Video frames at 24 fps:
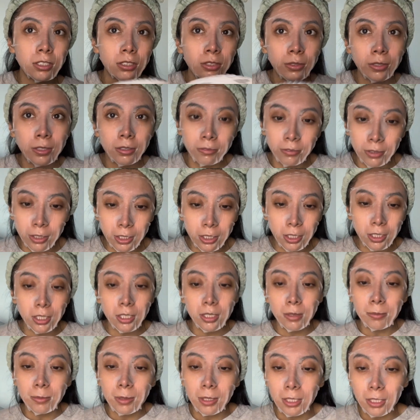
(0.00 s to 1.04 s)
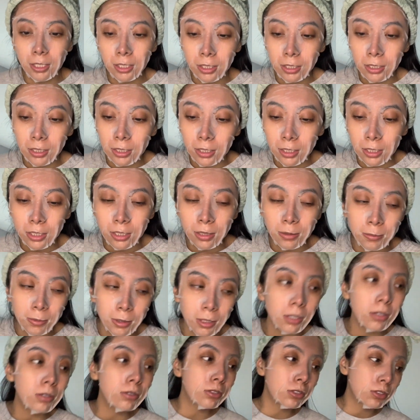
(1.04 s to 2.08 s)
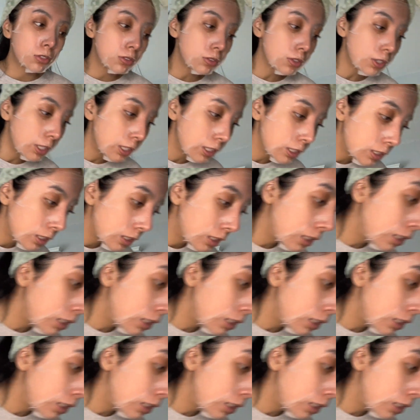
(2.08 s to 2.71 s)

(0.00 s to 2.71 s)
already ready and I'm a little stressed.